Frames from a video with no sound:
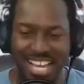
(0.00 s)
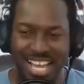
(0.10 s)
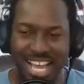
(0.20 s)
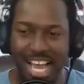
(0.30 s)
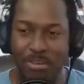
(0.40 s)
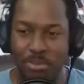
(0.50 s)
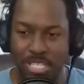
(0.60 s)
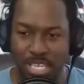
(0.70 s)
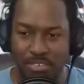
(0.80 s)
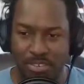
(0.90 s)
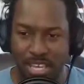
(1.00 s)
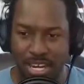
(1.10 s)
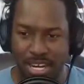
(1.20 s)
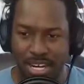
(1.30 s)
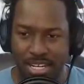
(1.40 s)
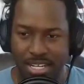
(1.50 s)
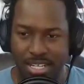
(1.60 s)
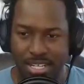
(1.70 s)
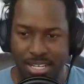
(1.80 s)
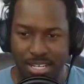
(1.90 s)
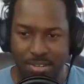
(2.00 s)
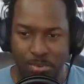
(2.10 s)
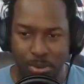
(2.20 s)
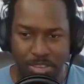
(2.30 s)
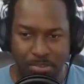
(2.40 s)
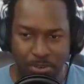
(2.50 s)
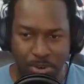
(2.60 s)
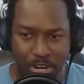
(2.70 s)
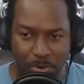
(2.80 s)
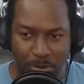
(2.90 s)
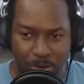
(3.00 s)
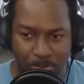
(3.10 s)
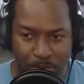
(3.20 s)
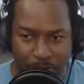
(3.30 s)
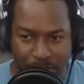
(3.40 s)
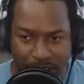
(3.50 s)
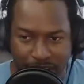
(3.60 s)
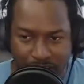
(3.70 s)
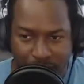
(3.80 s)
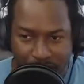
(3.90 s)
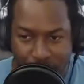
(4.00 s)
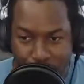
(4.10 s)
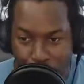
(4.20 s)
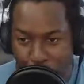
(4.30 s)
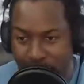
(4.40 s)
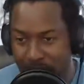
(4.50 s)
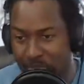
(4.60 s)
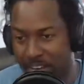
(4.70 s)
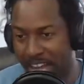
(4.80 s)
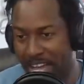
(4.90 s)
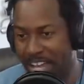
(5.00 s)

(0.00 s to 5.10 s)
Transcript: I would give it, wait for it, 4.75.